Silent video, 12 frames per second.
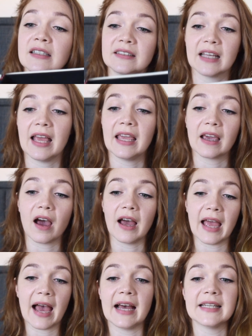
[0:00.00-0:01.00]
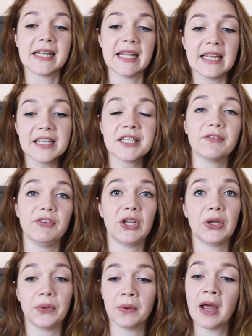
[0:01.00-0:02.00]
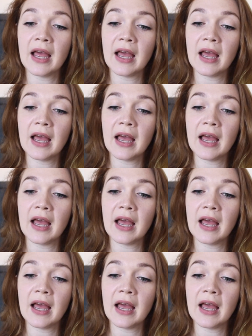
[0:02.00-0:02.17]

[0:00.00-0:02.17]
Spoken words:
saying I had an interview,